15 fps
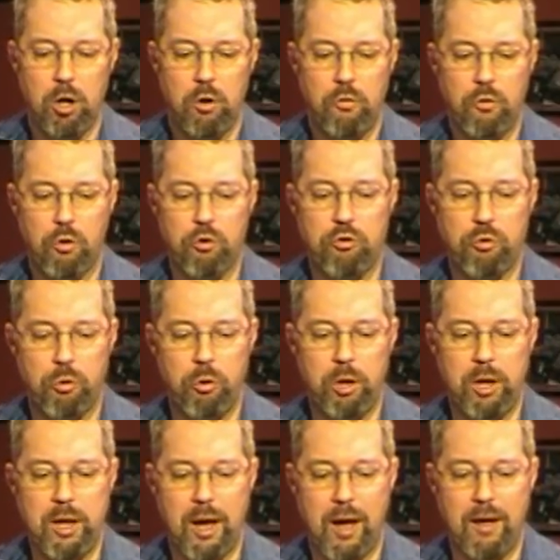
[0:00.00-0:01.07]
For
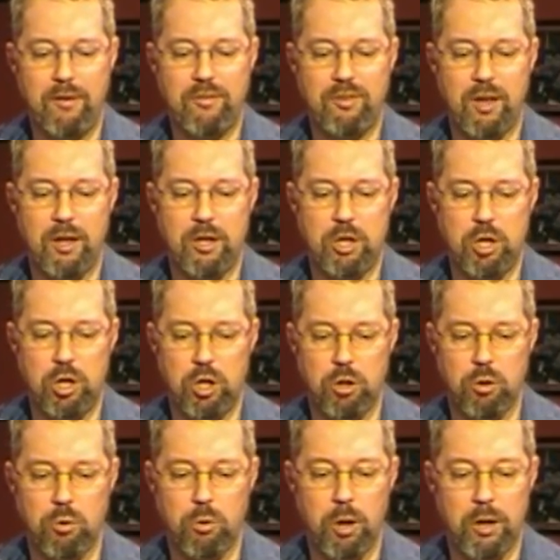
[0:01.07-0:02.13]
truly I say to
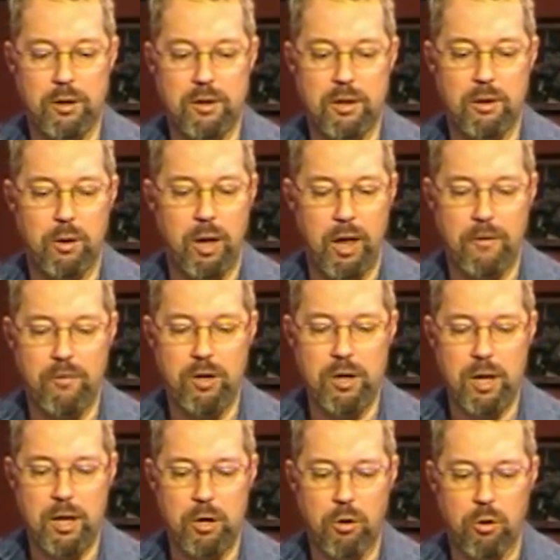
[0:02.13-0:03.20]
you, until heaven
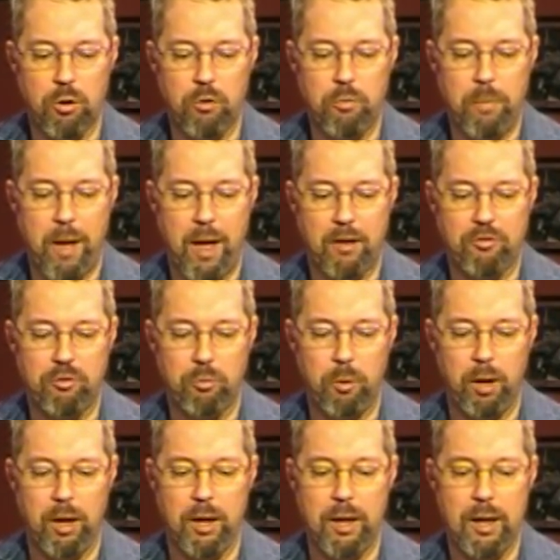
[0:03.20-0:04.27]
and earth pass
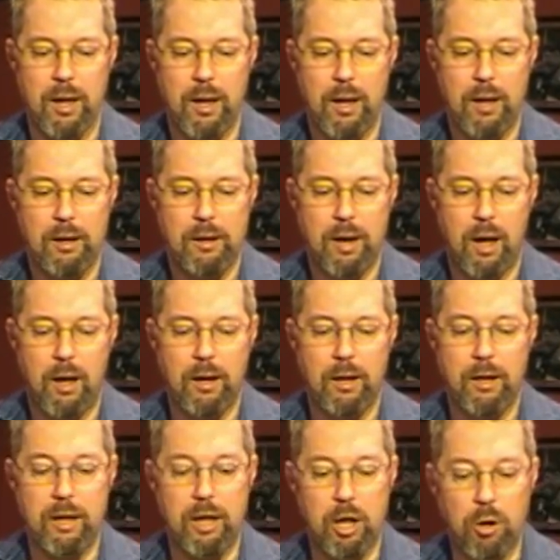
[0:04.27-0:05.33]
away, not
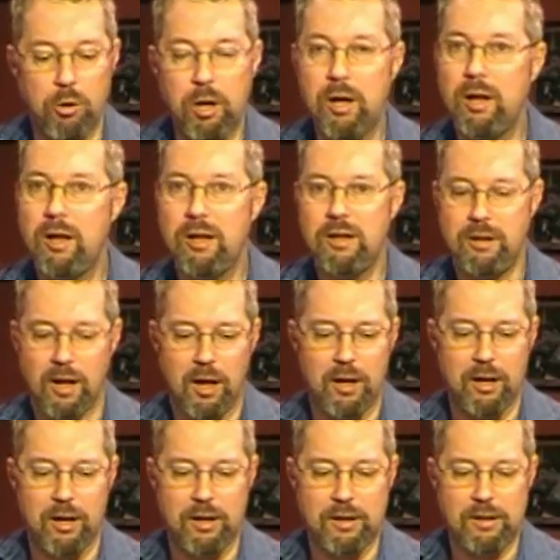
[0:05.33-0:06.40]
an iota,
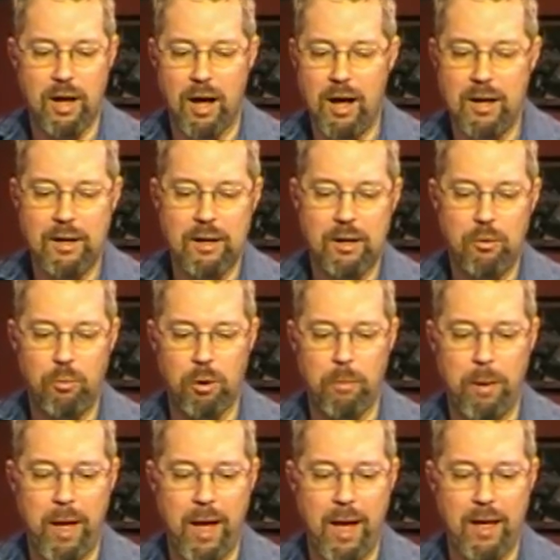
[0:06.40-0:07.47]
not a dot will
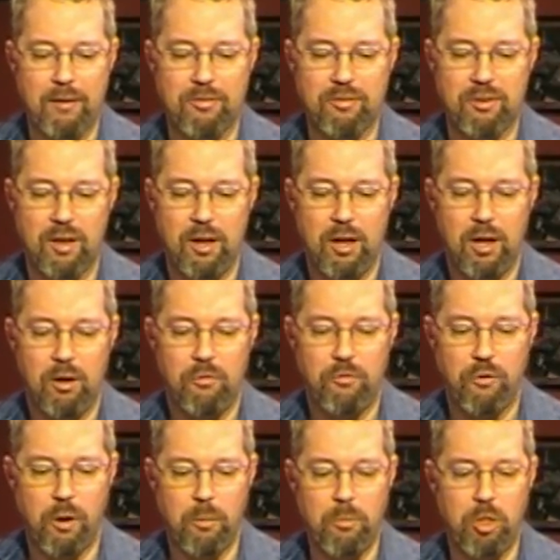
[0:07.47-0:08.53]
pass
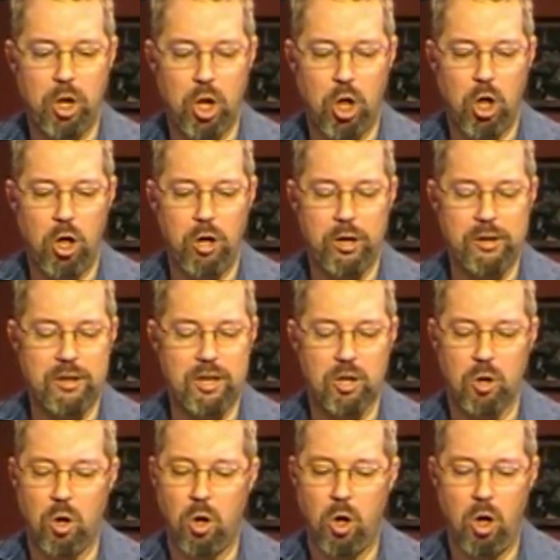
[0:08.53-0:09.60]
from the law
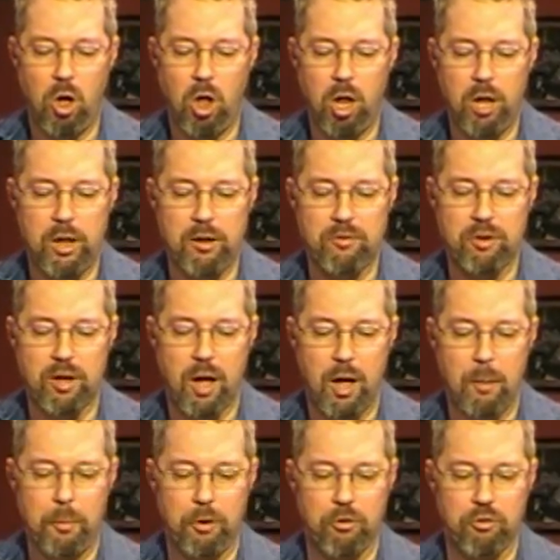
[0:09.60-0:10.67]
until all is
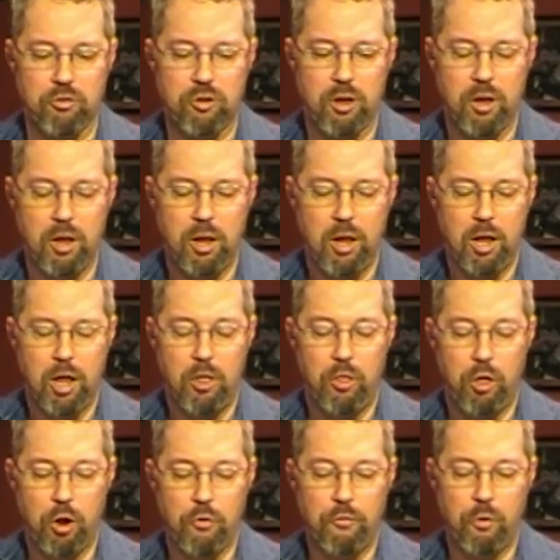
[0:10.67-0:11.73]
accomplished.
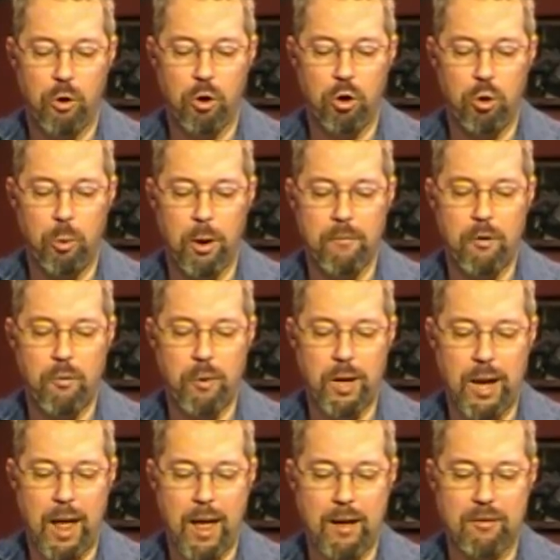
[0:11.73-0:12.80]
Therefore, whoever
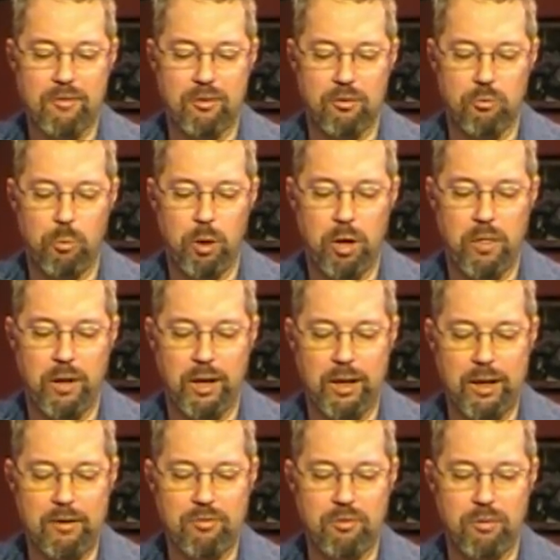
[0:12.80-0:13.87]
relaxes one of the
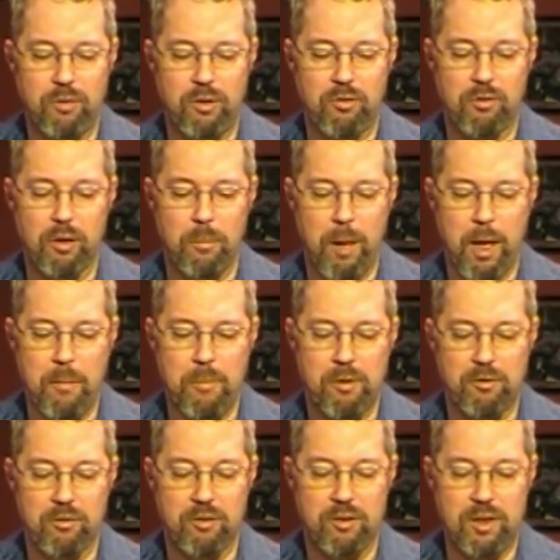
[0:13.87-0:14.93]
least of these
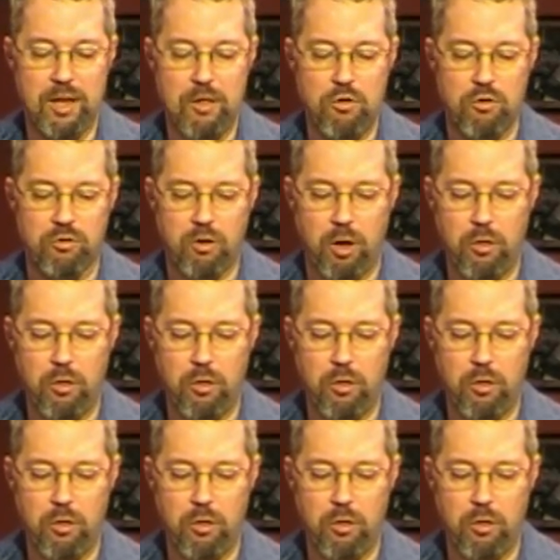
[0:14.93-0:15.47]
commandments and teaches